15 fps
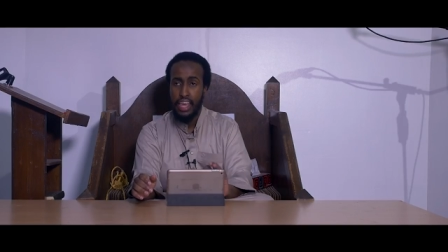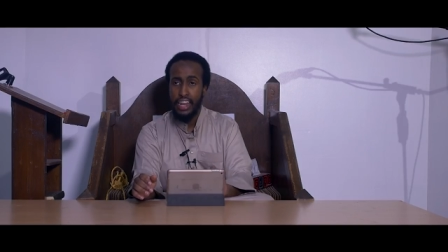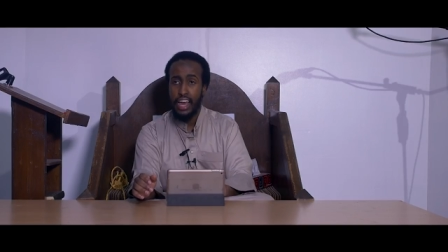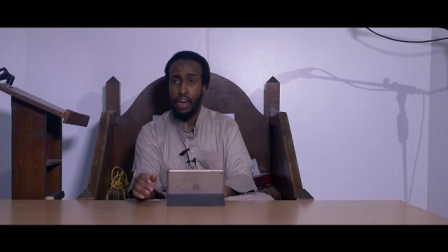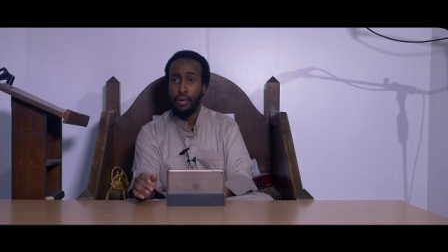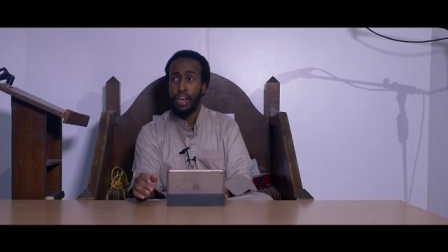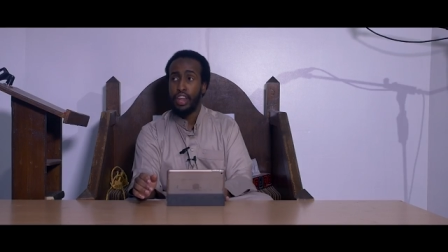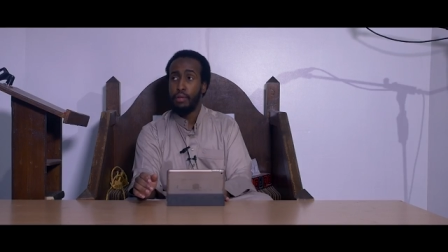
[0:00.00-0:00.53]

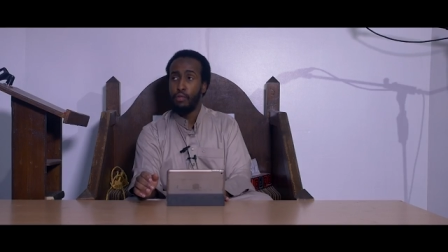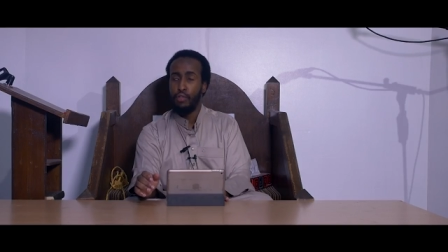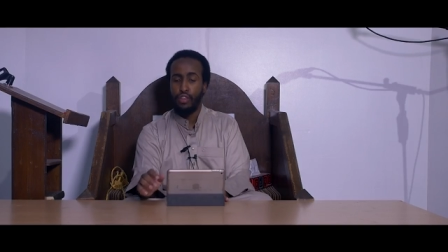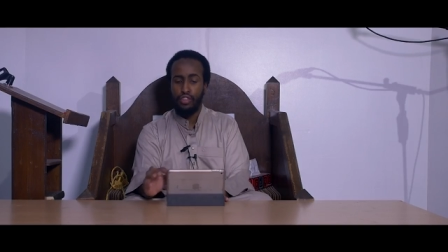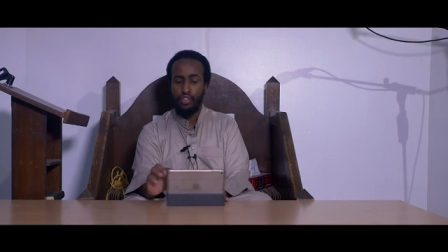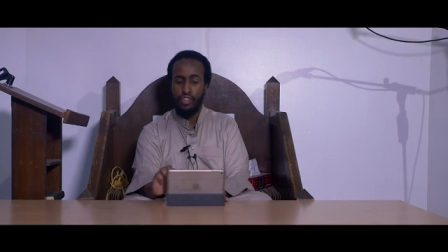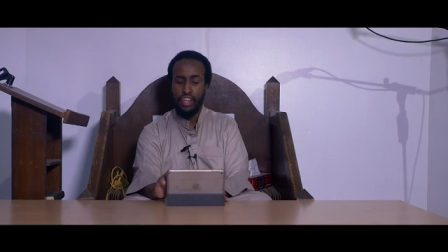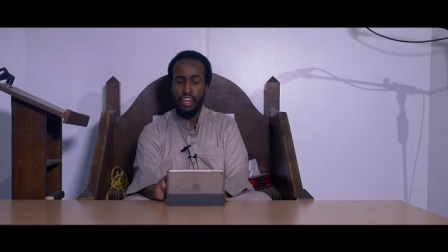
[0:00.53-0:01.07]
Now we're going to move
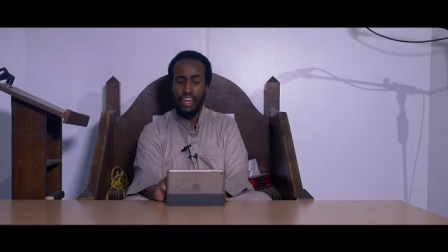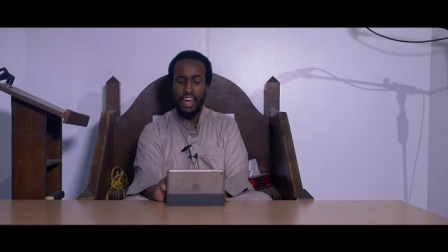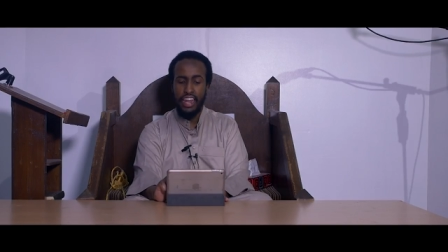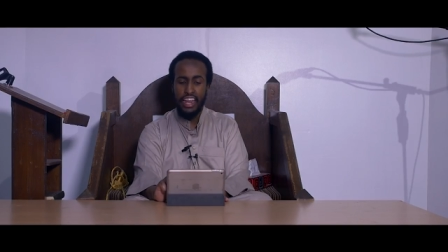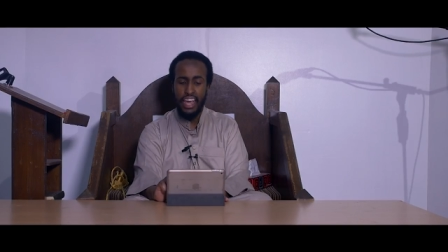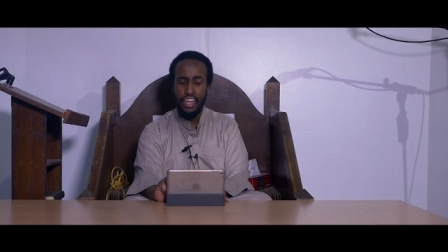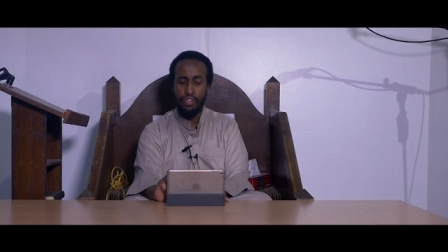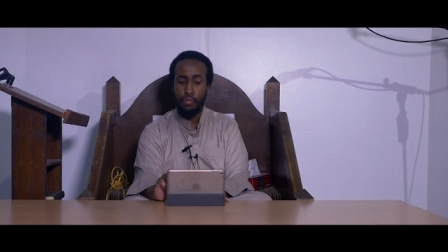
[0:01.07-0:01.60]
on to the
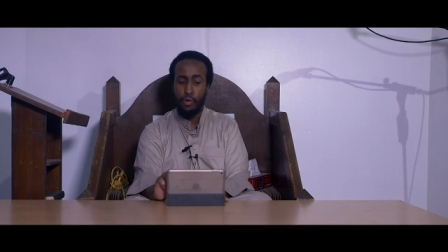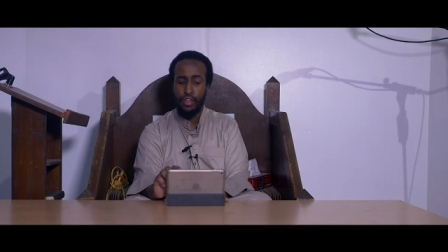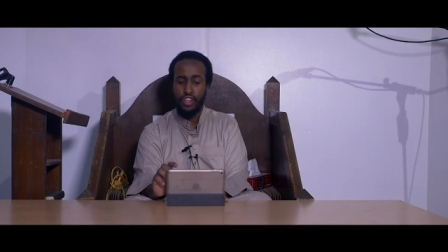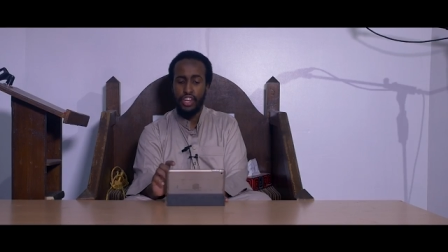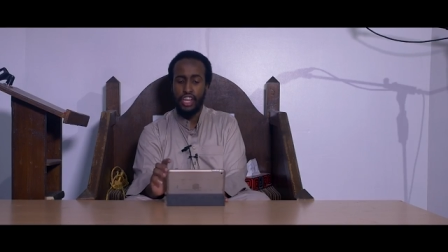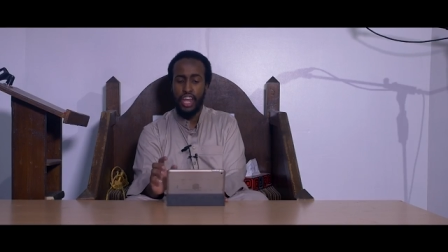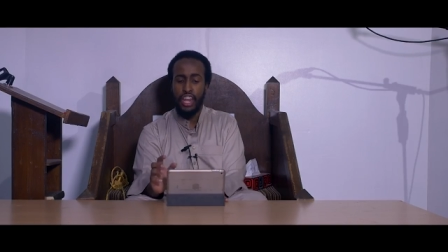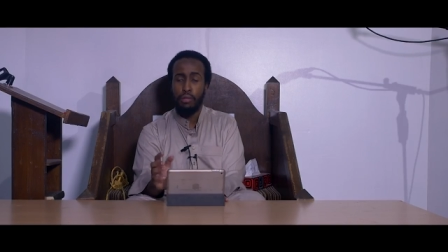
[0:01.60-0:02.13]
ninth
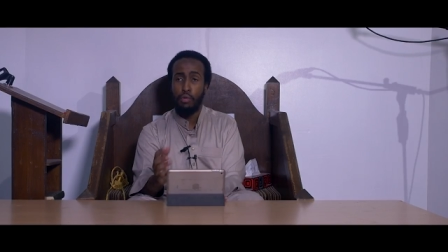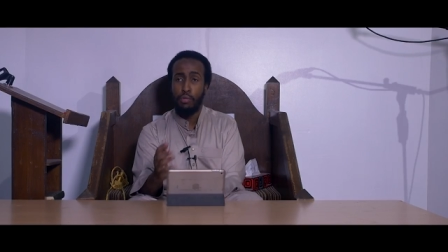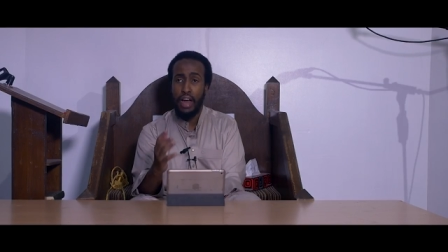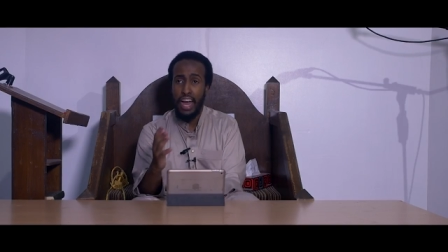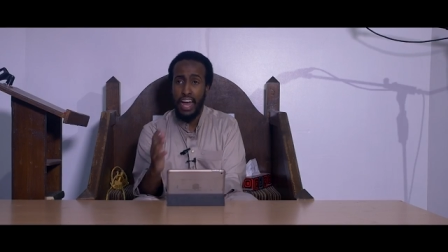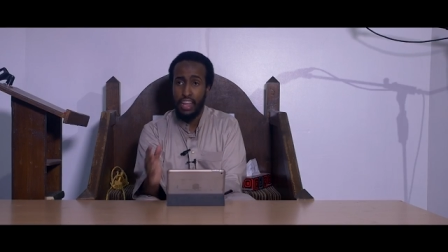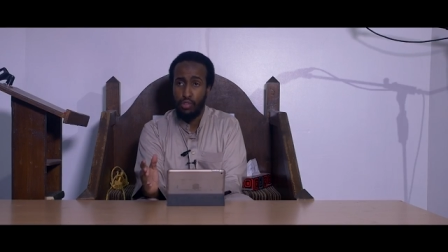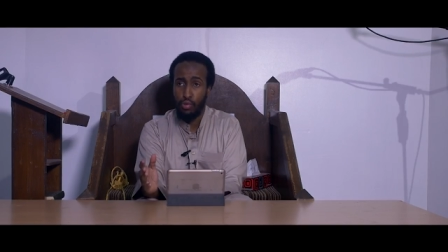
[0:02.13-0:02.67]
point, inshallah,
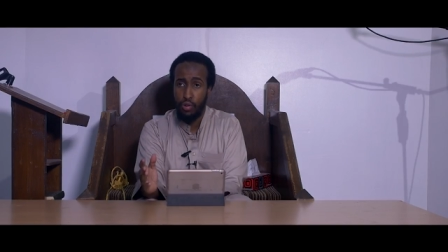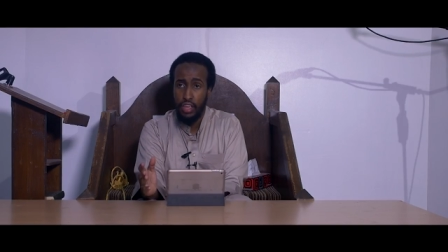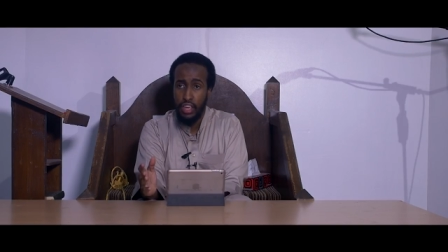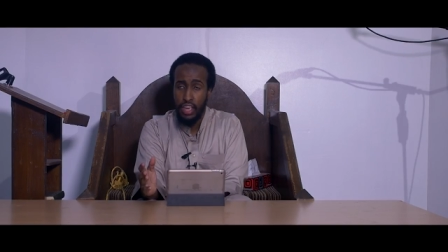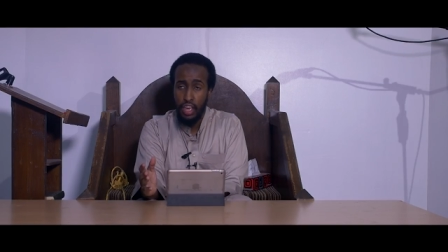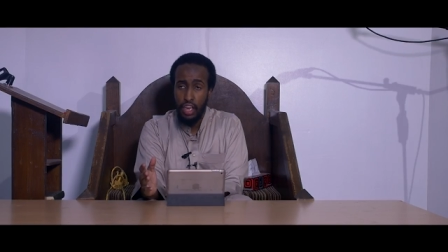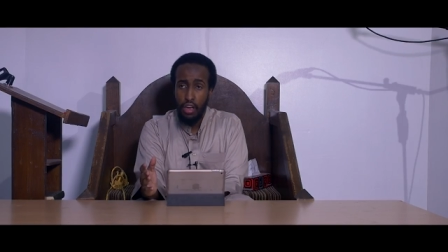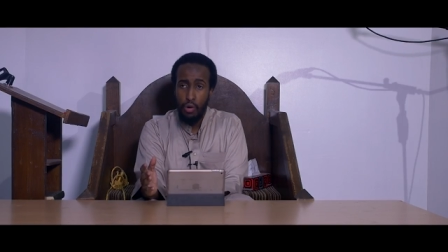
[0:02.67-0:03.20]
mubahatu.
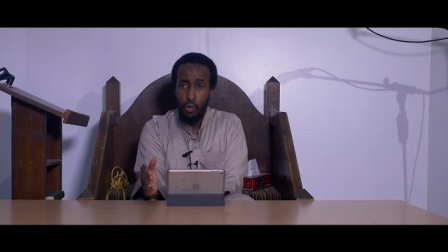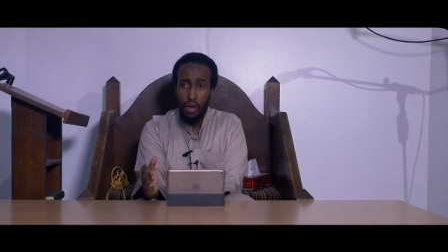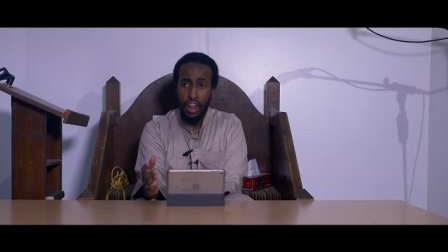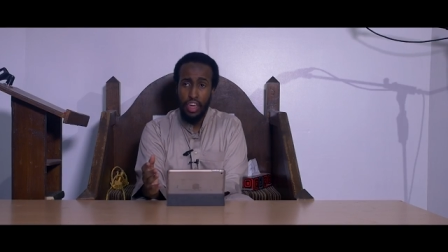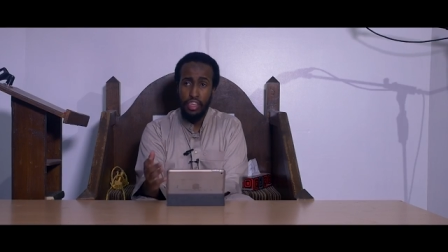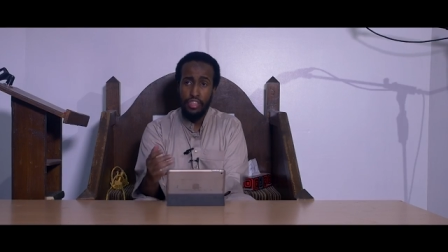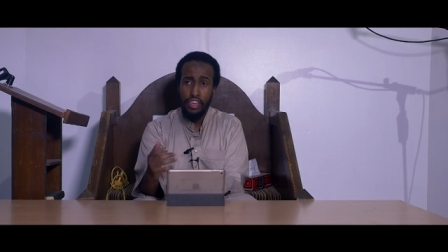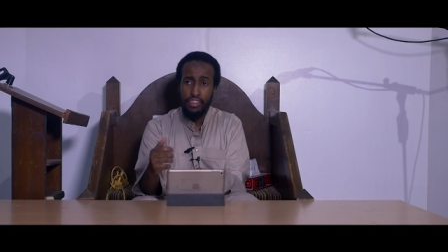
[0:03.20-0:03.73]
What
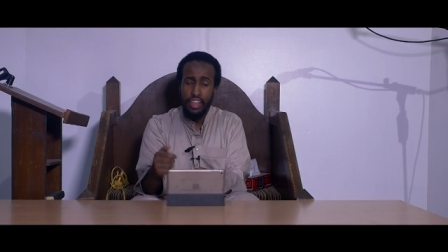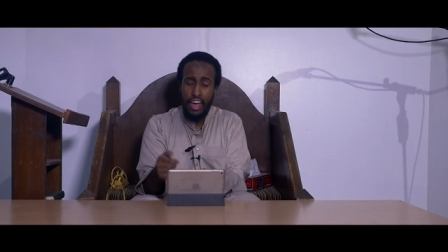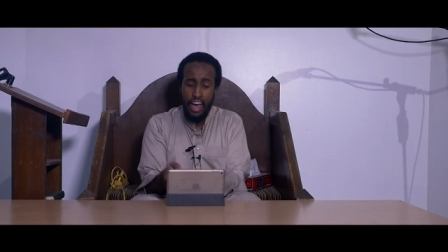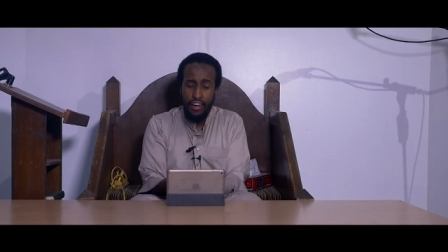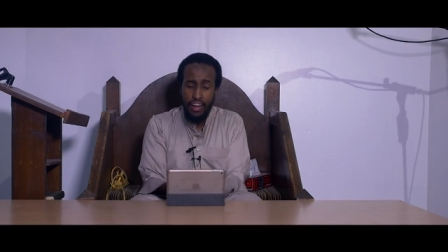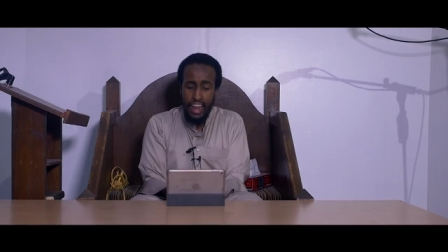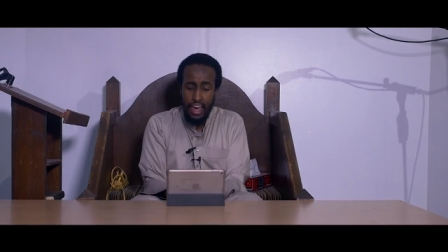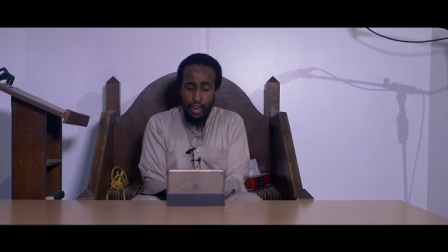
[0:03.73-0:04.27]
are the things that
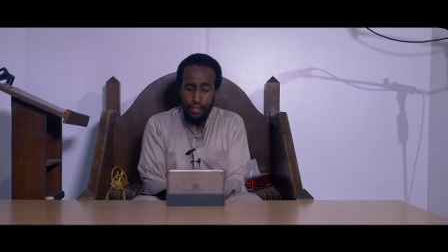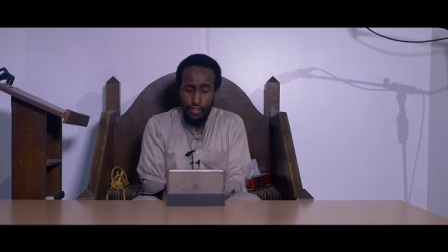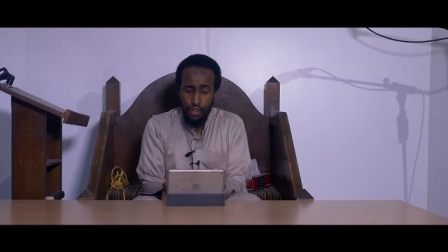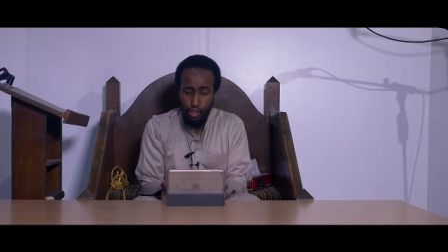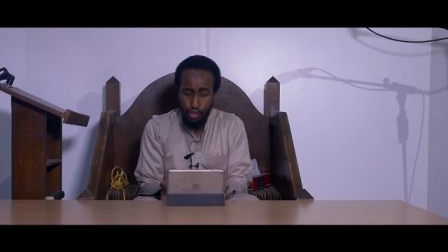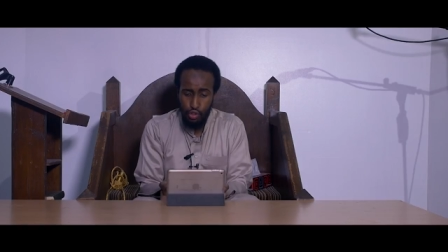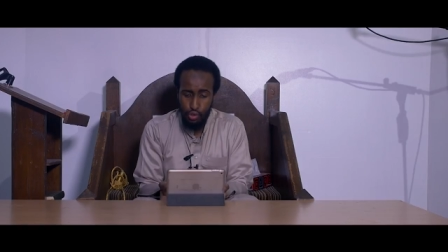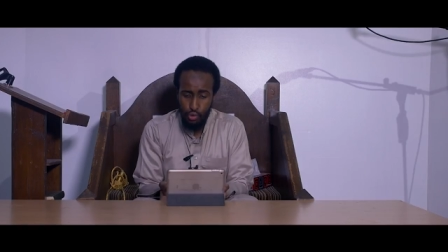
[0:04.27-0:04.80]
are allowed for
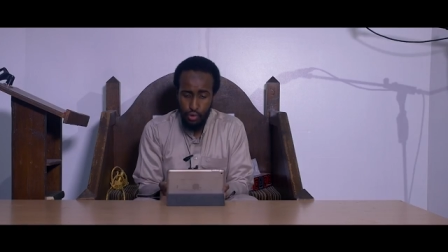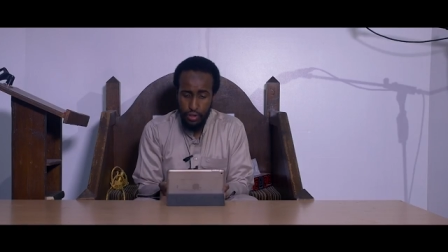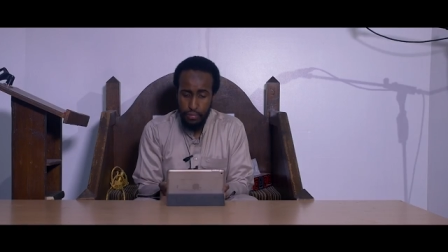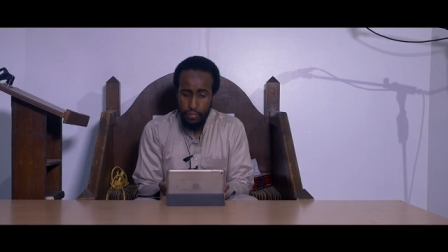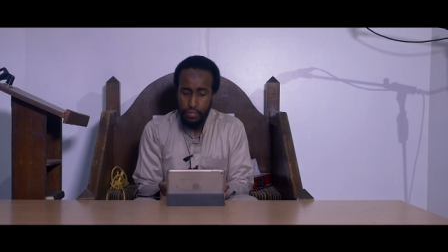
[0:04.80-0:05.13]
you to do?